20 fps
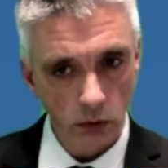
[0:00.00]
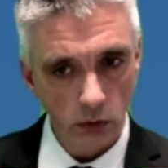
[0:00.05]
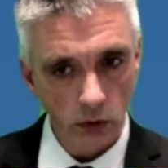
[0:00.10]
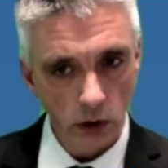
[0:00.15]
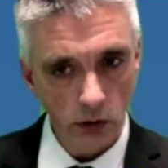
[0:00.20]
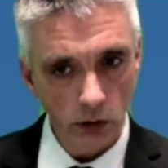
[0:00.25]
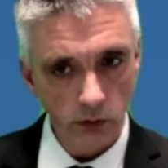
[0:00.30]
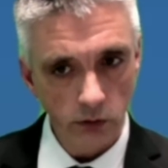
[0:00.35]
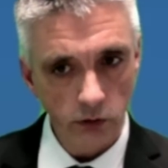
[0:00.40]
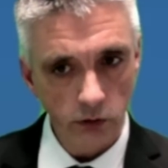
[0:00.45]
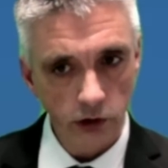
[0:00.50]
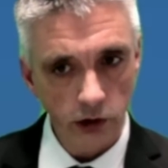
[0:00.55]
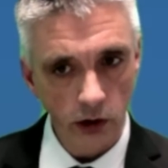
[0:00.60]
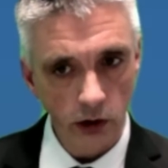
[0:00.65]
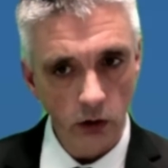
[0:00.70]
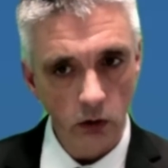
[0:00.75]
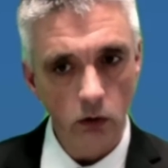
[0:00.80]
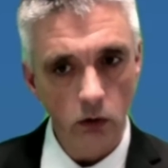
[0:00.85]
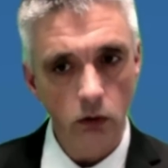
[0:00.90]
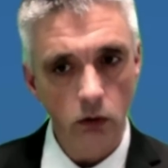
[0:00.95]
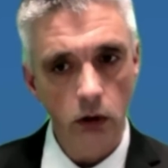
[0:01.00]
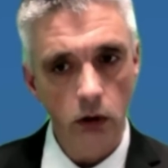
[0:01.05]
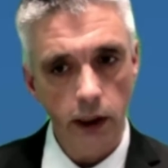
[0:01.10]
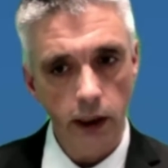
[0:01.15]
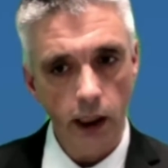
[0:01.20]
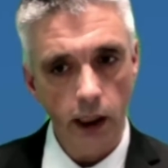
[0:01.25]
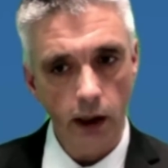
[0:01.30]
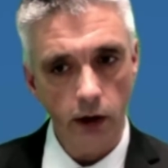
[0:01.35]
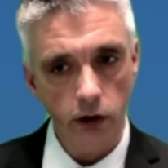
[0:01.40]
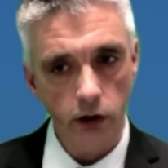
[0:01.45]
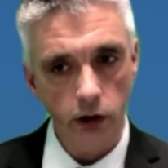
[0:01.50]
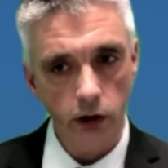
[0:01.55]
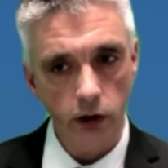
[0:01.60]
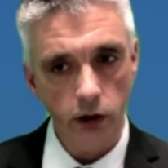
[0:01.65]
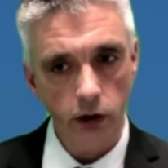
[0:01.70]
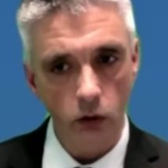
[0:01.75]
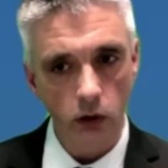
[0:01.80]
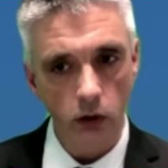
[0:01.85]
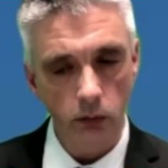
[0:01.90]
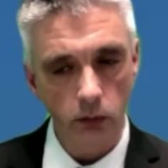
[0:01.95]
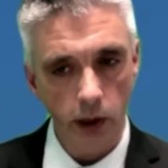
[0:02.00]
until he actually joined